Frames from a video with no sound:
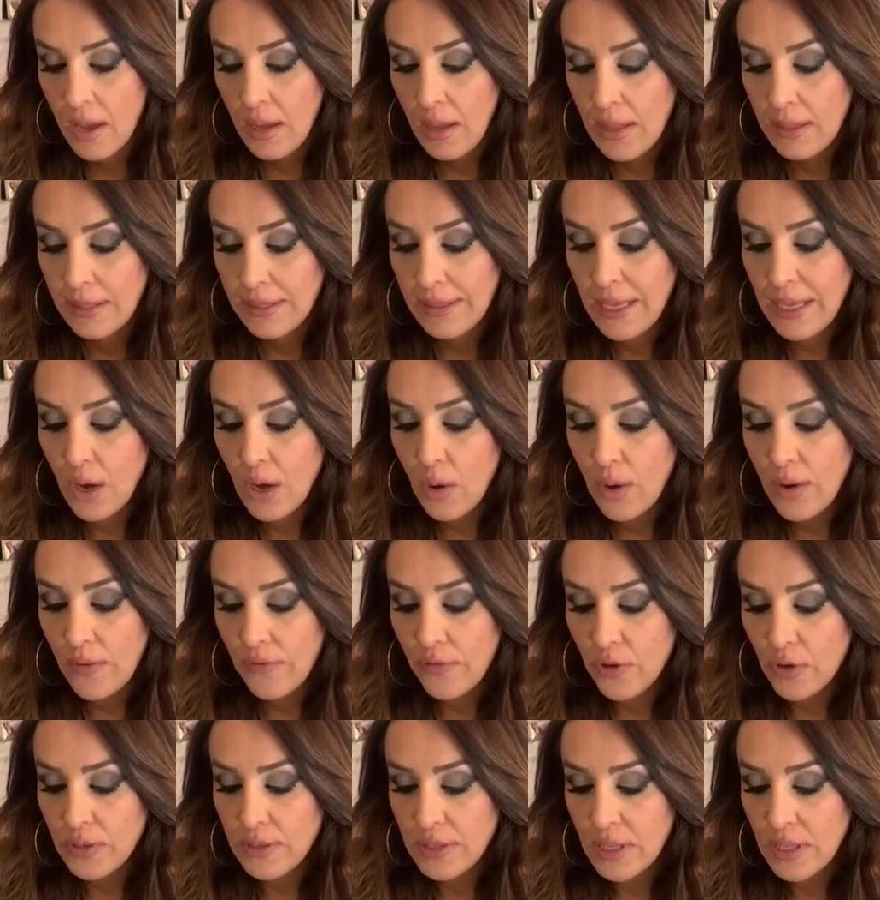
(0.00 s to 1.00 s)
Leo, if
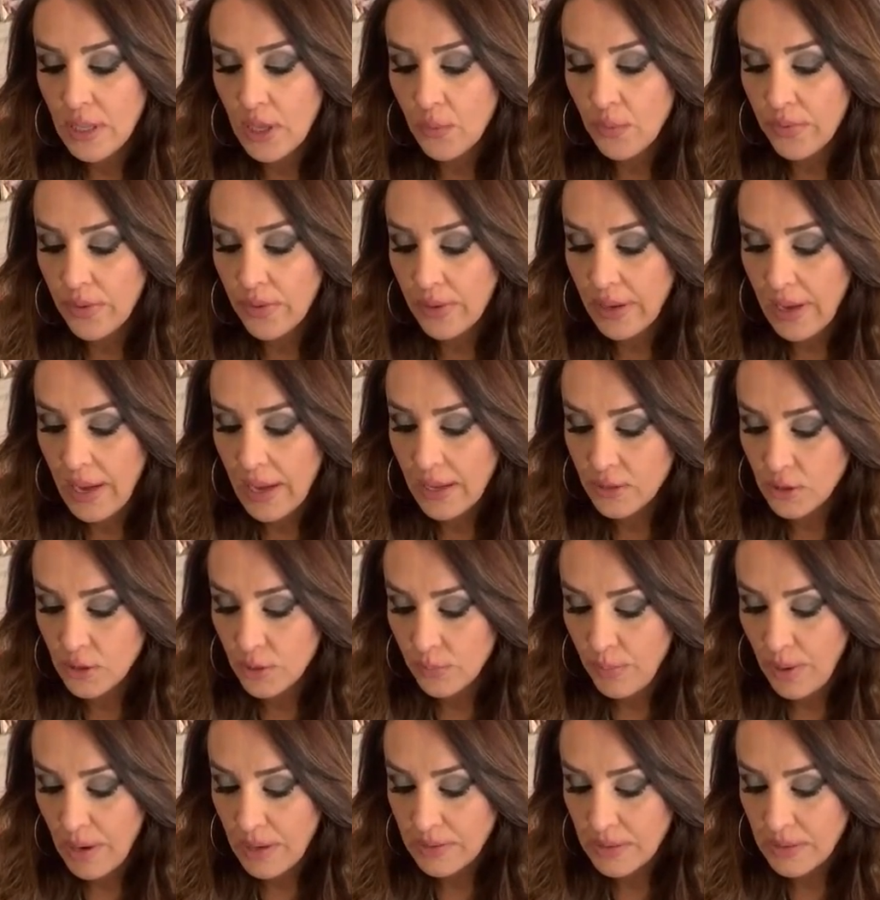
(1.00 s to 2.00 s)
you're dealing with a Cancer,
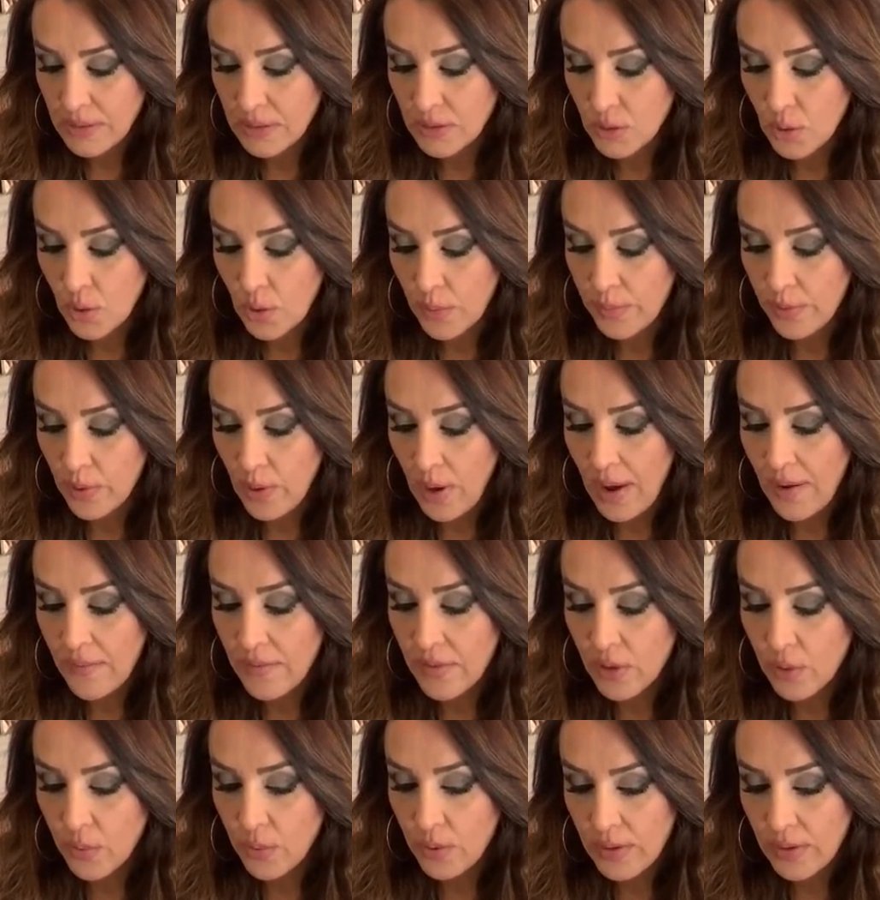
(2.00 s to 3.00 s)
Pisces, Scorpio, I have
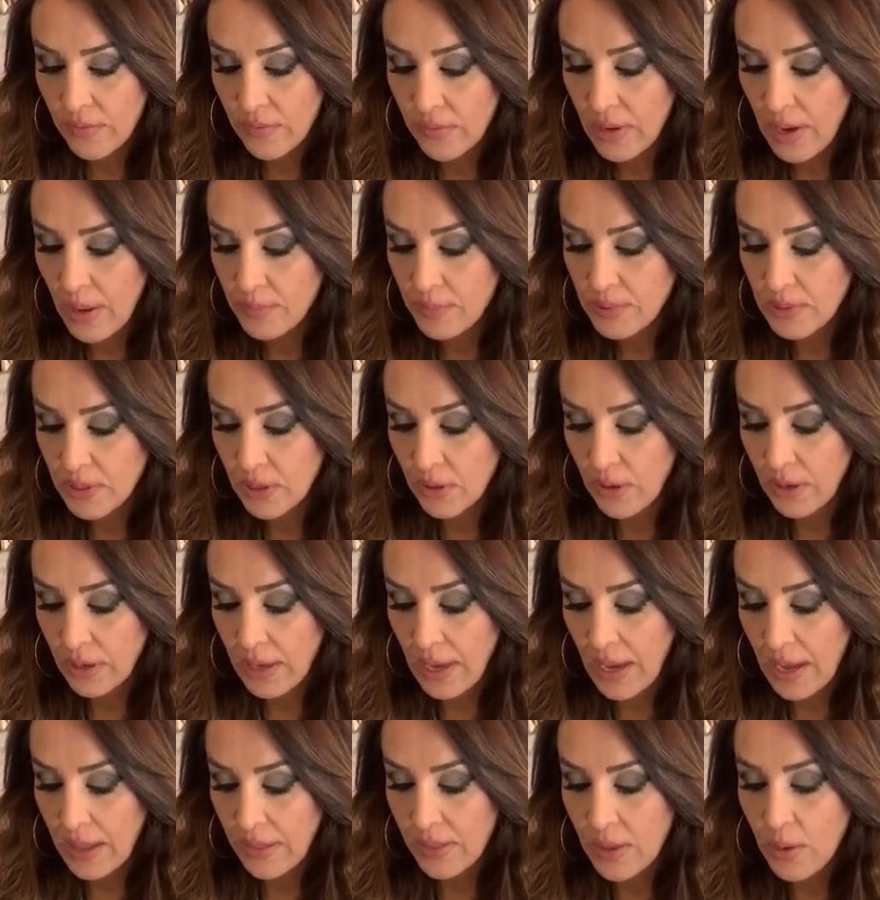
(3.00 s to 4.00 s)
the Queen of Cups here
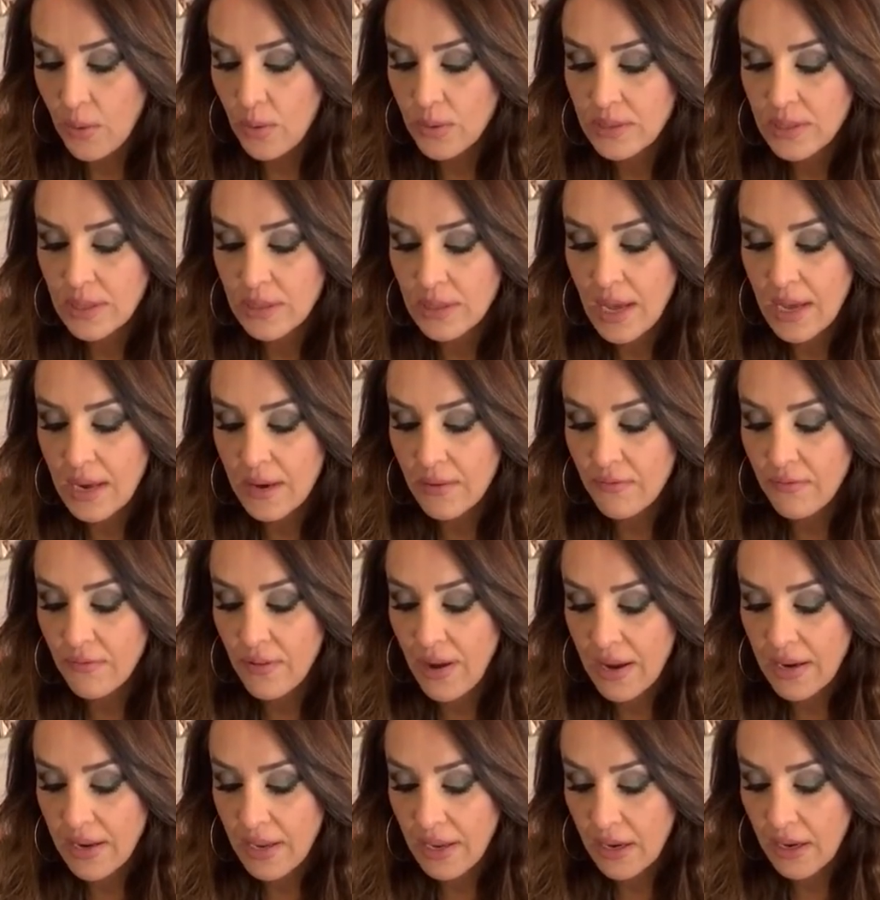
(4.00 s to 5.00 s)
again. There was a lot of
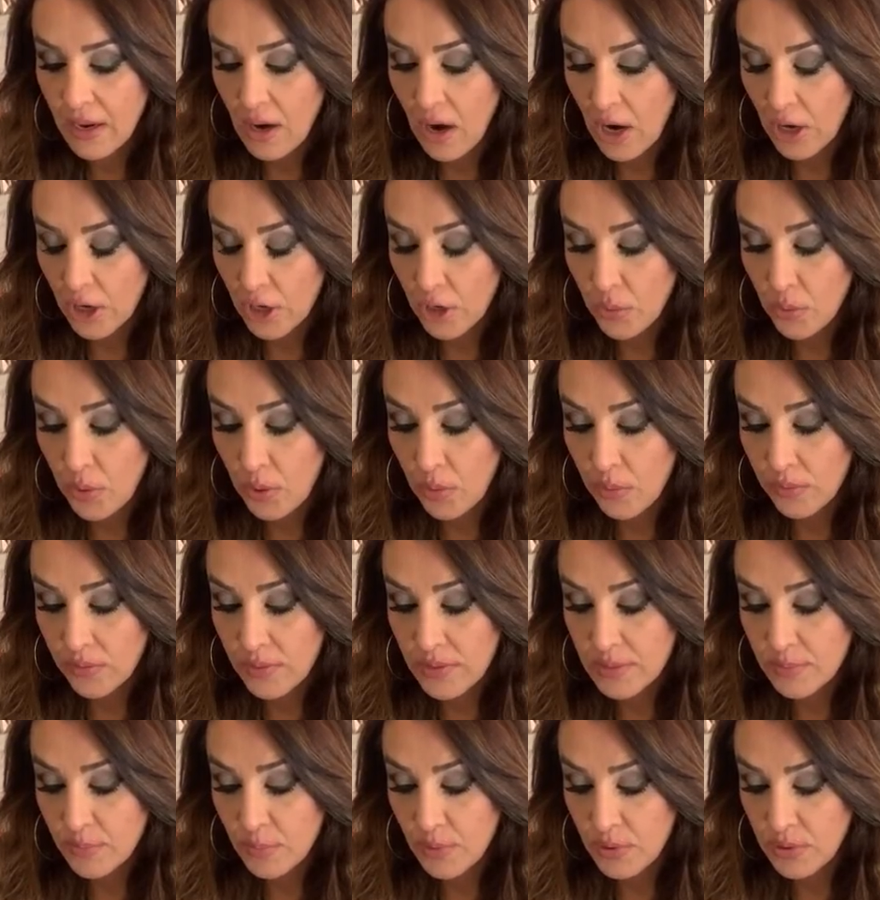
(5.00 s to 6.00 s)
fighting and arguing with
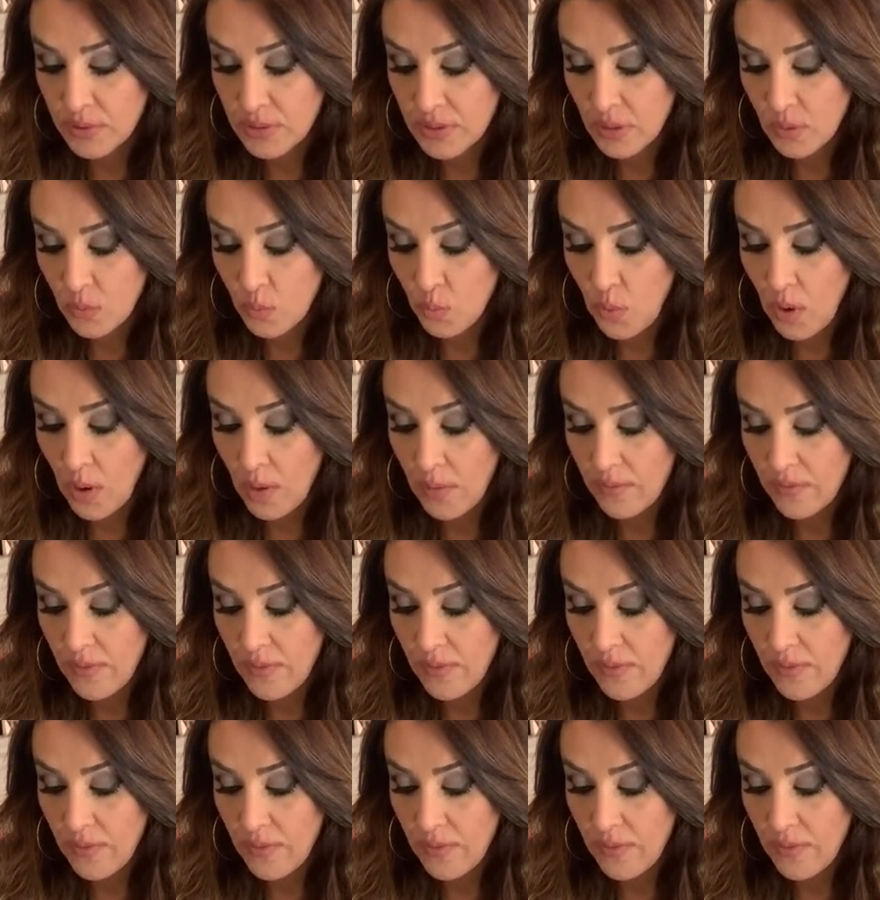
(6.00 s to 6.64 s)
this person.